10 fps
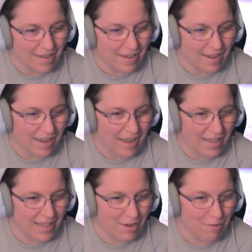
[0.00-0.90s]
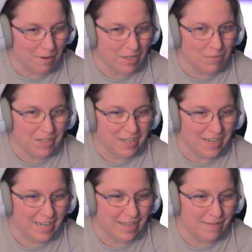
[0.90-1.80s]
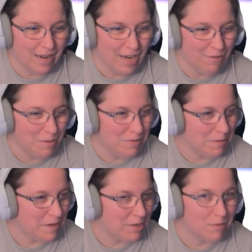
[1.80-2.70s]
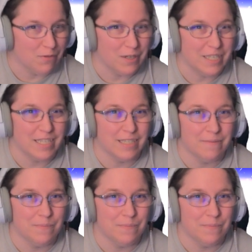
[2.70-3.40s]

I think we're about to be in an ad. I will be right back, my friends.